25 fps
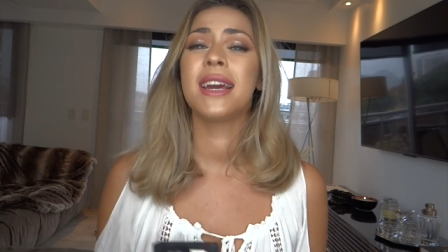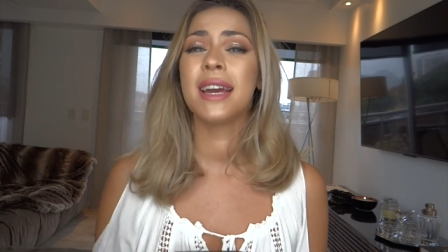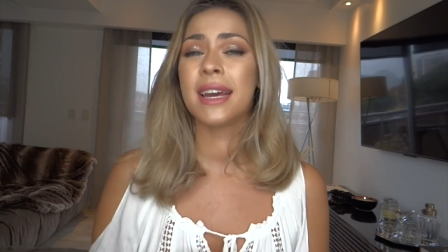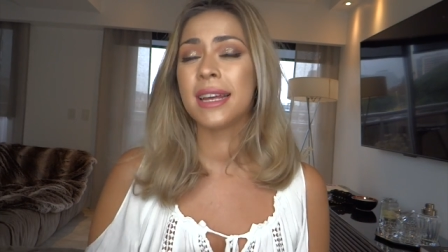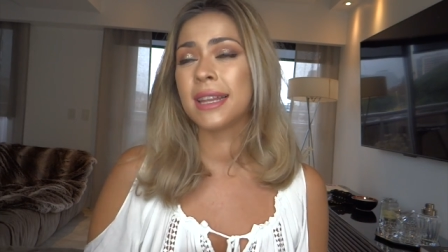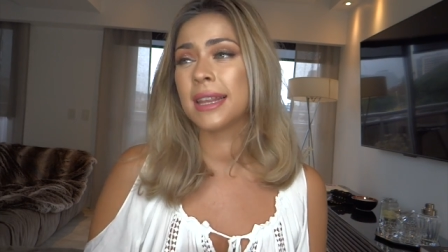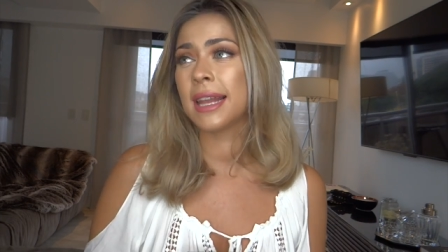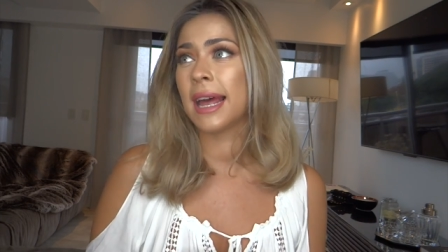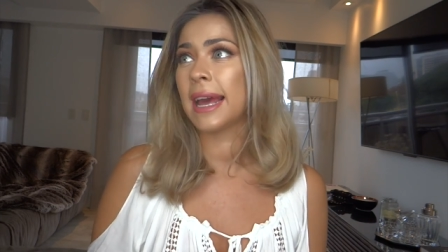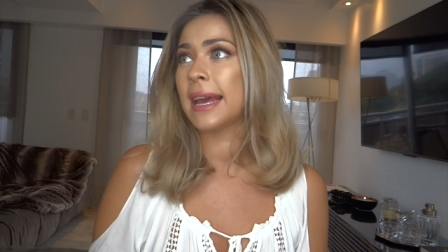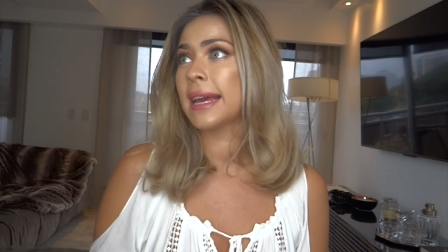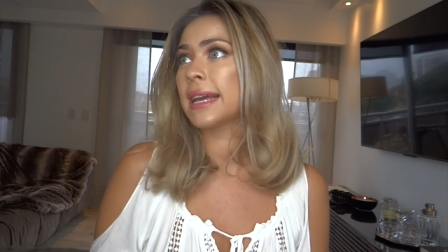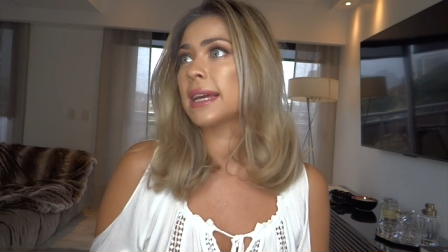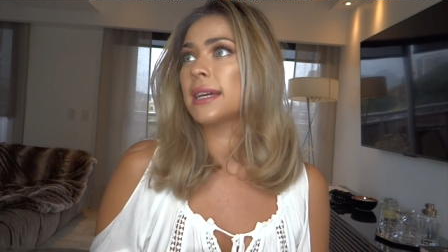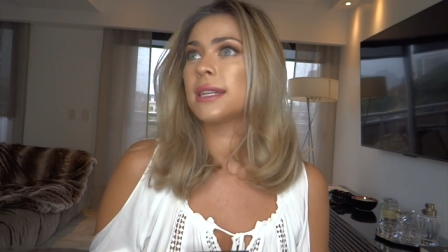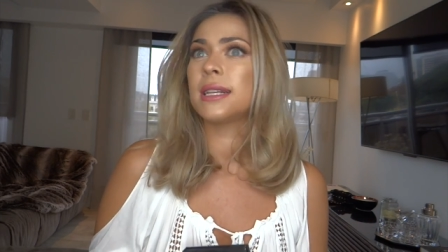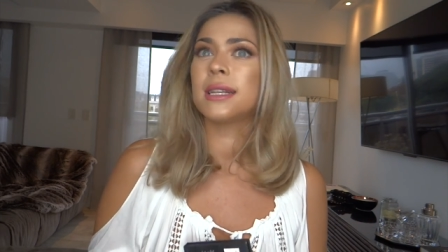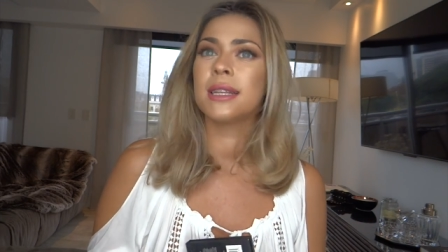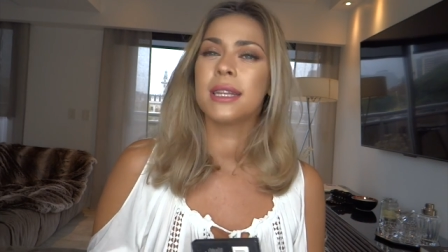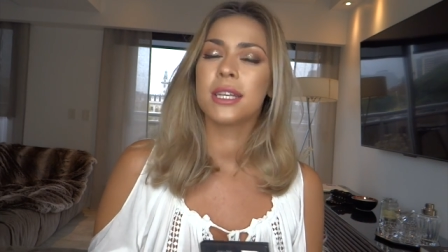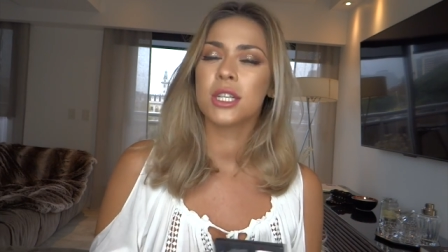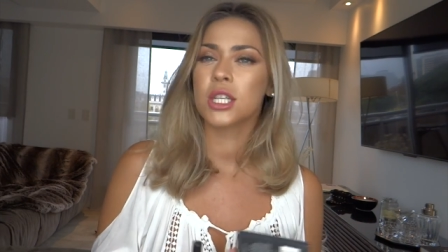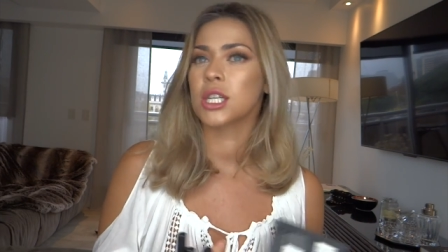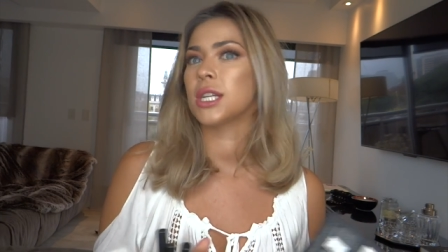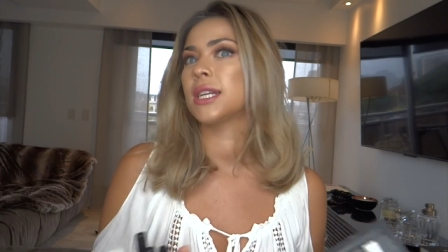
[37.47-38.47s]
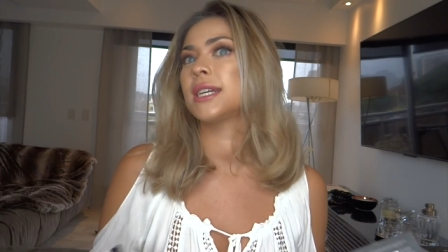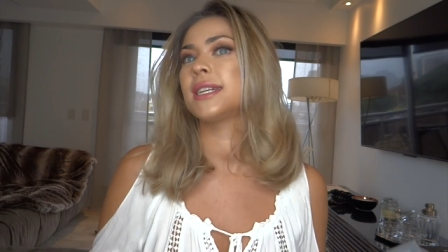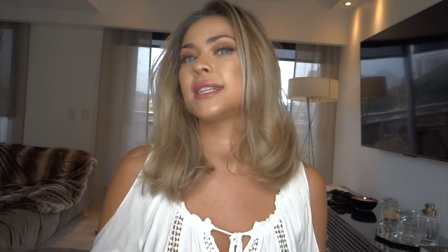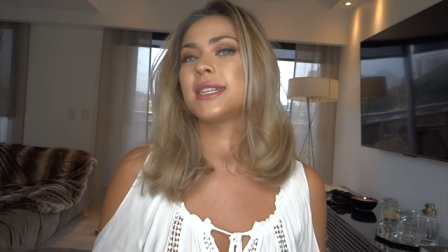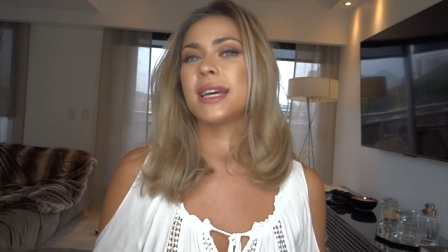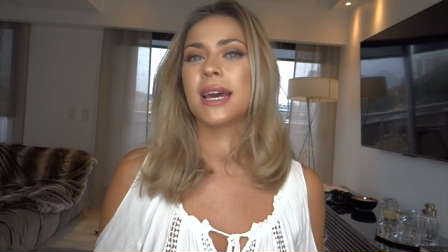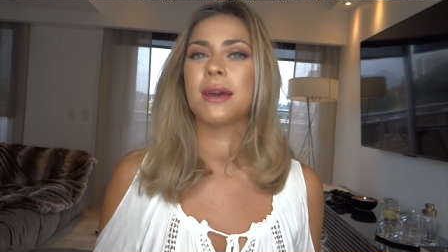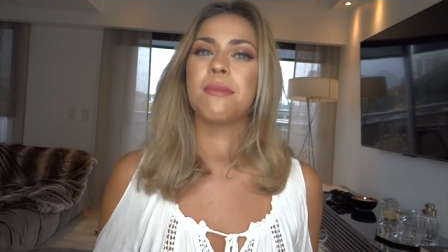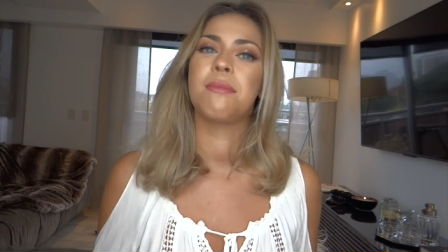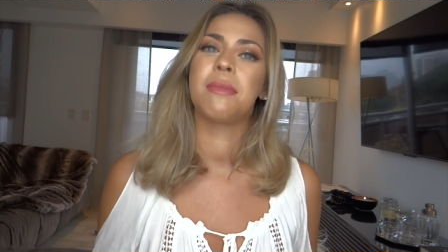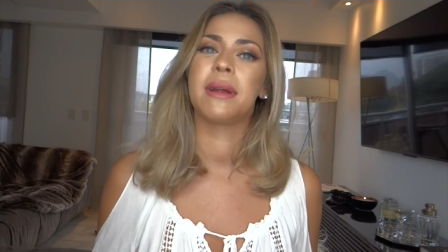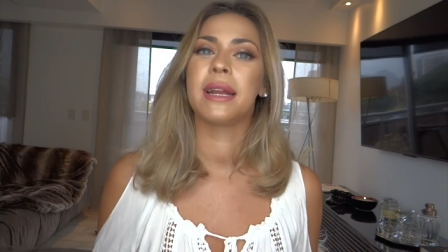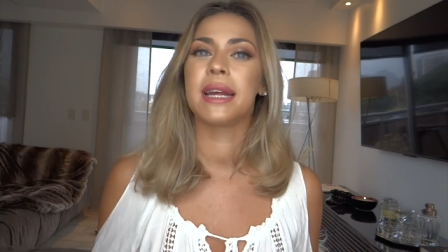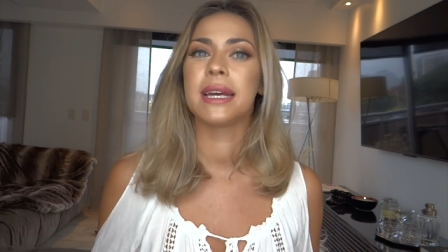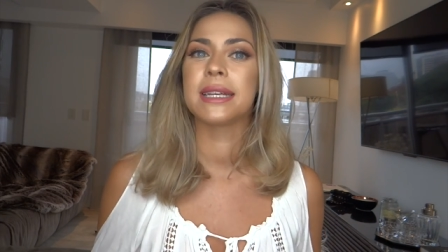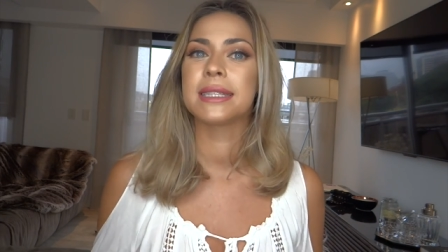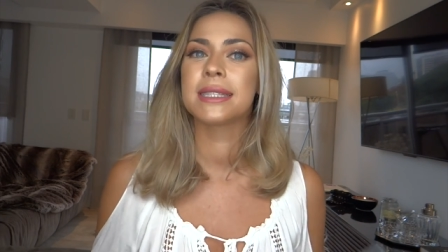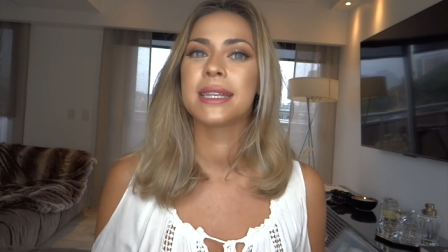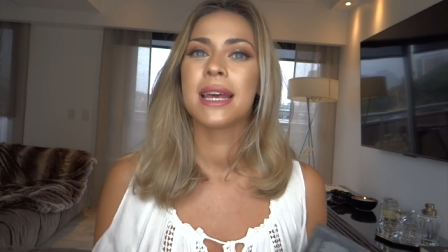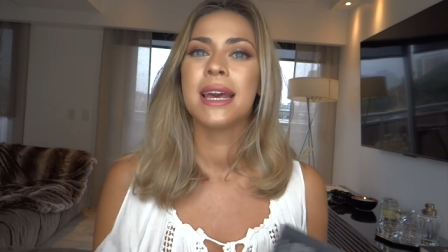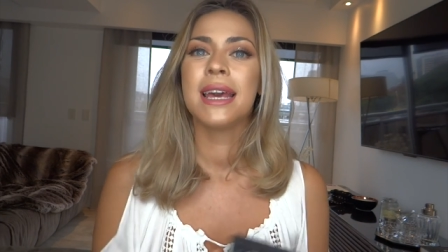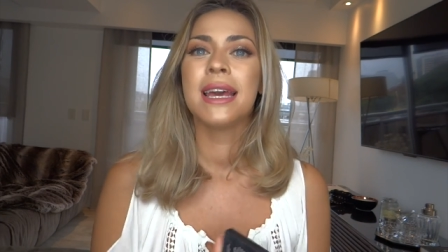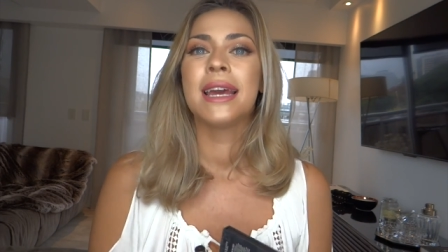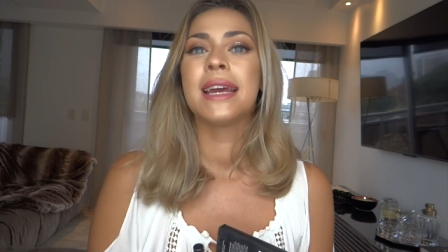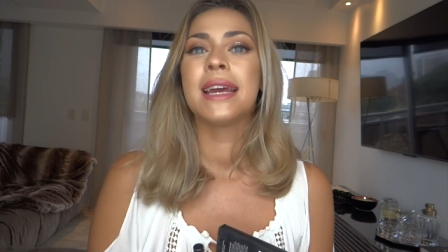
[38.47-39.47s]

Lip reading: in like literally 10 minutes.